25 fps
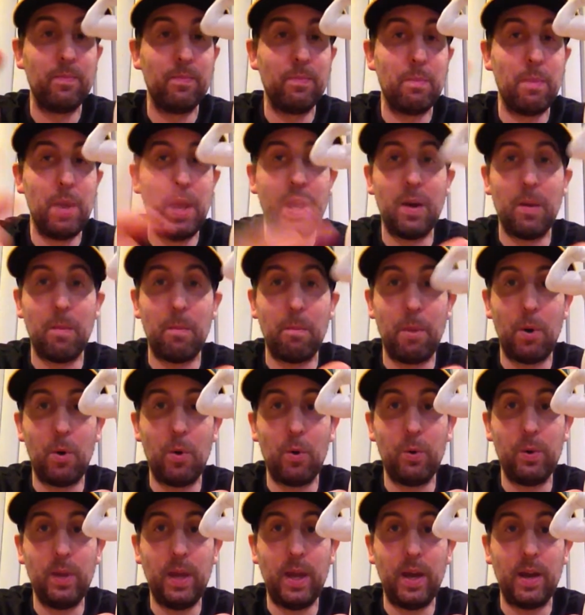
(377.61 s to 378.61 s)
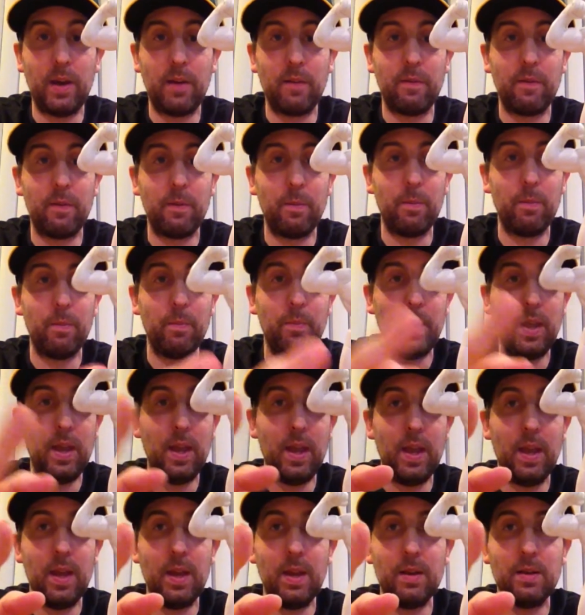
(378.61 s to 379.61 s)
make a mold out of him
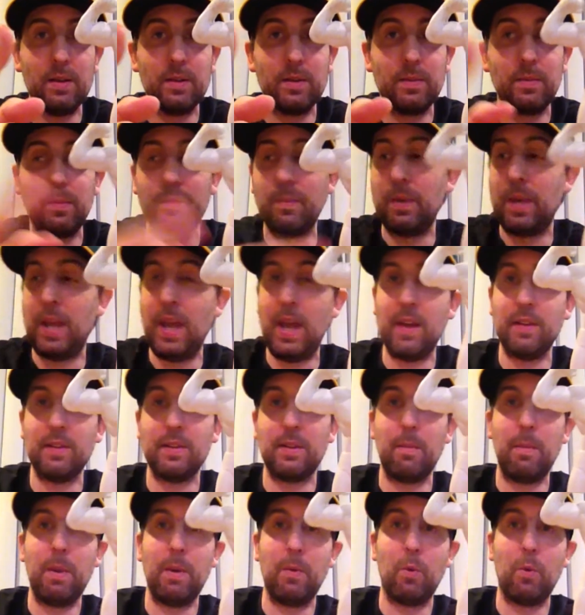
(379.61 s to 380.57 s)
and cast him in